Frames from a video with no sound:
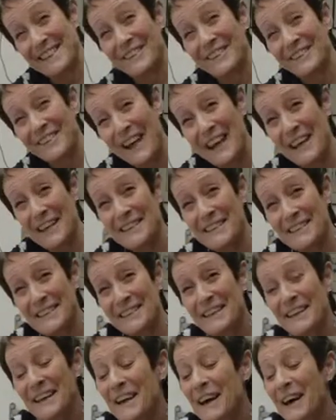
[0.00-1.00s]
great.
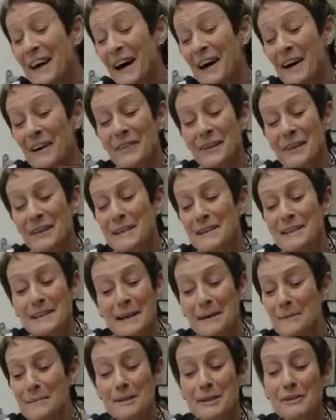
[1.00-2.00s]
I think it's
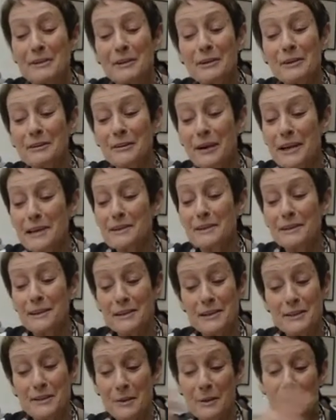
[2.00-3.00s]
absolutely great, and
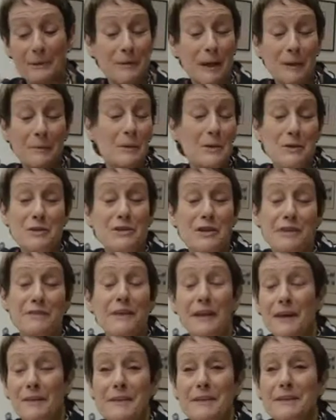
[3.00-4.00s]
I watched it
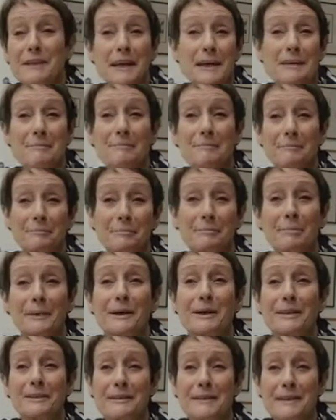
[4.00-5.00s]
the other day
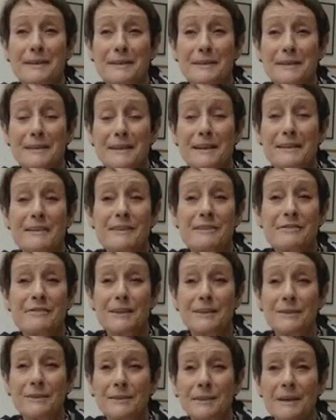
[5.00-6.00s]
prior to this
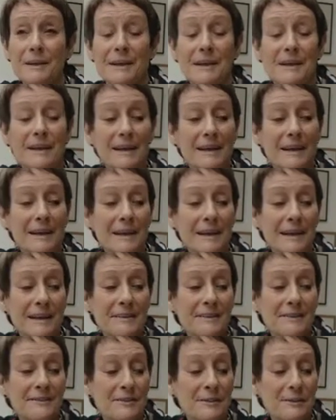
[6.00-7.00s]
interview,
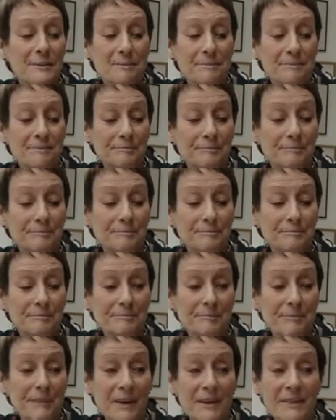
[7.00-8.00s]
and
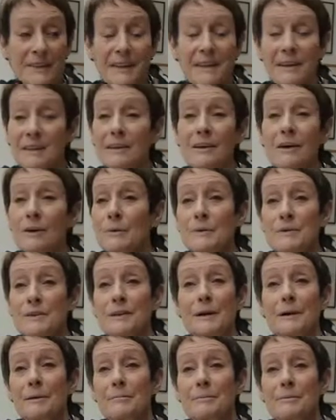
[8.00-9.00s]
I think it holds
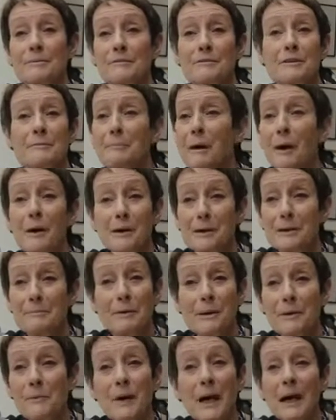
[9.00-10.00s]
up
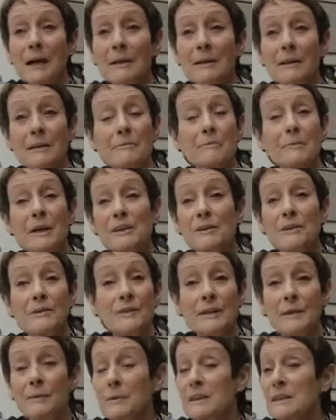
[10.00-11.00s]
remarkably well. And when you
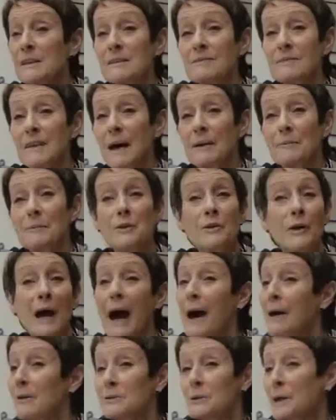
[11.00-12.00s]
think we did that
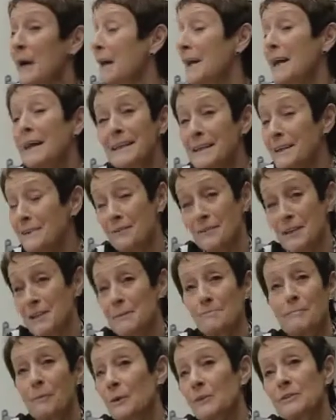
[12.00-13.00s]
without any of
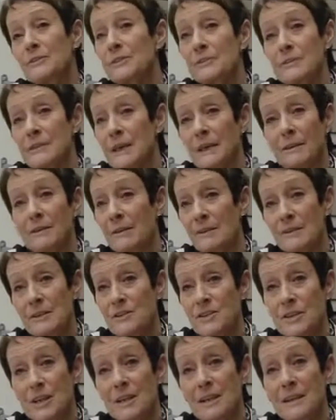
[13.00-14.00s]
this modern
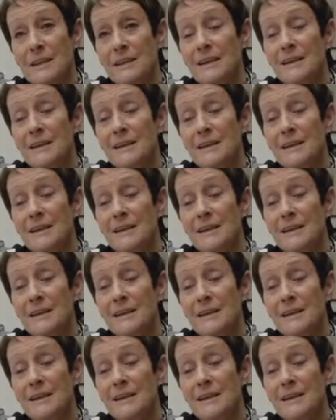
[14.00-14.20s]
technology,